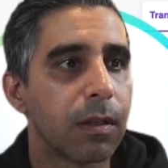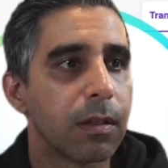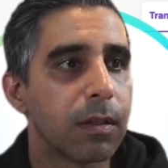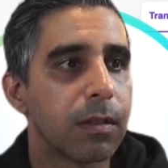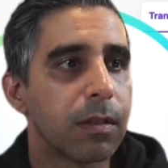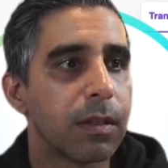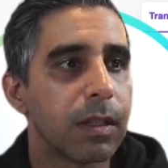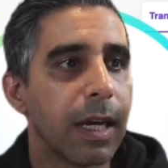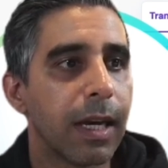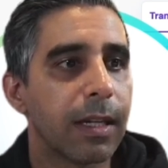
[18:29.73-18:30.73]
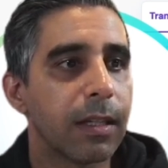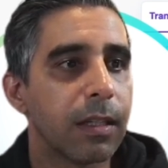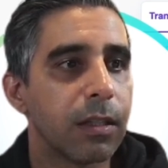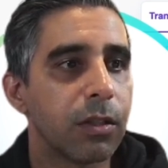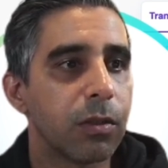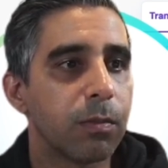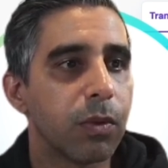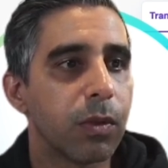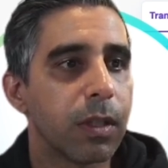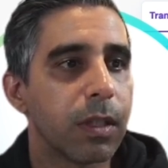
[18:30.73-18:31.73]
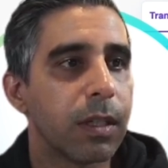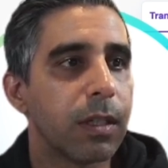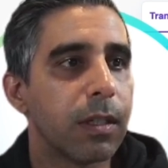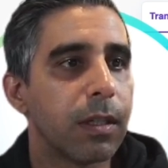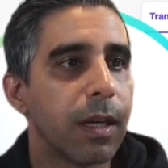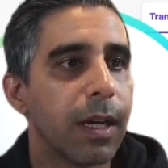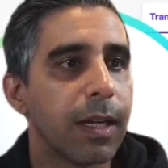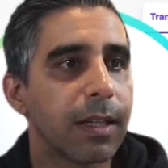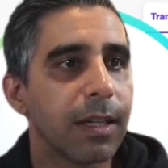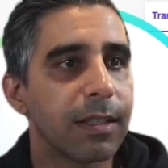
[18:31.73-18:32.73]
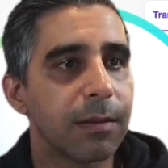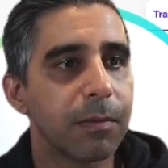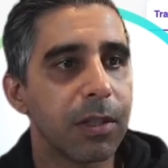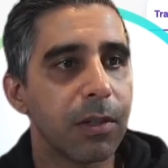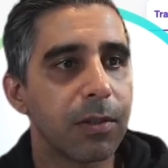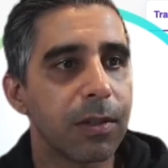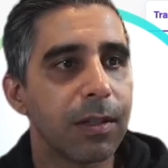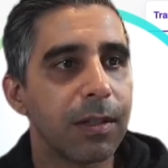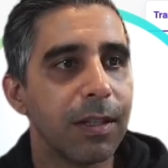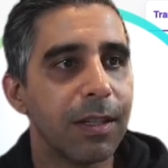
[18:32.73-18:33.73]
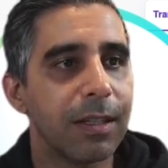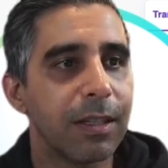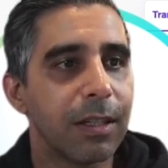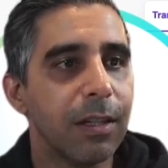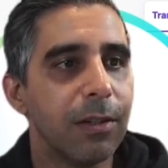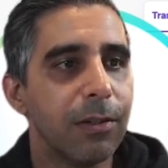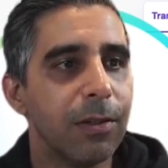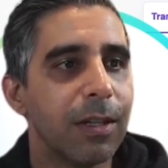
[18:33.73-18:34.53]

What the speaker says: As soon as you add it, it should pull it in. Add custom token. There you go.